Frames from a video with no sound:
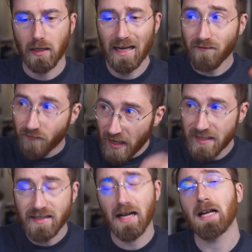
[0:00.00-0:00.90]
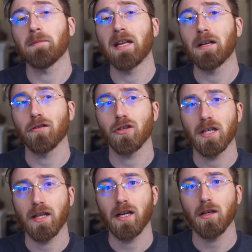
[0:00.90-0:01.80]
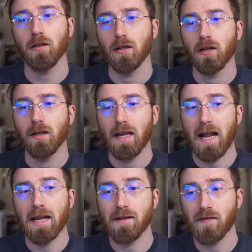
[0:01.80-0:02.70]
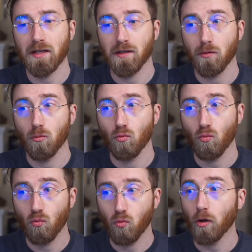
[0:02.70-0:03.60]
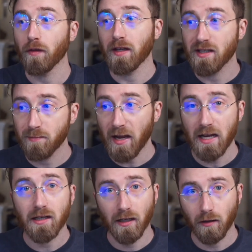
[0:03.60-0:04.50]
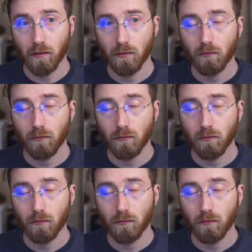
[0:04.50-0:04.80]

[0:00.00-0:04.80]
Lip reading: invest time and energy in there, and if it's worth expanding,